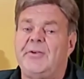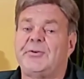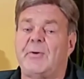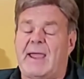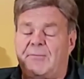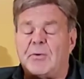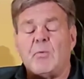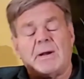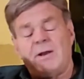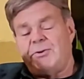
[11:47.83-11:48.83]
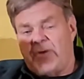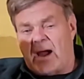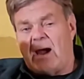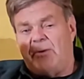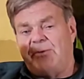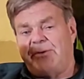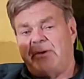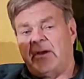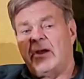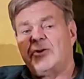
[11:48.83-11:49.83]
So everyone in your house
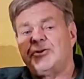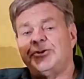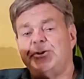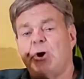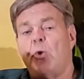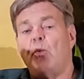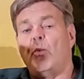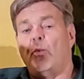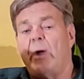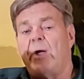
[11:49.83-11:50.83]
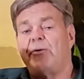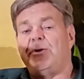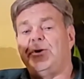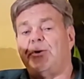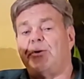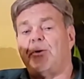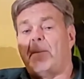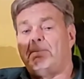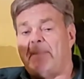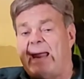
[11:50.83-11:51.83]
should know where your
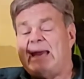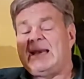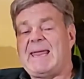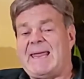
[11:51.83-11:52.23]
main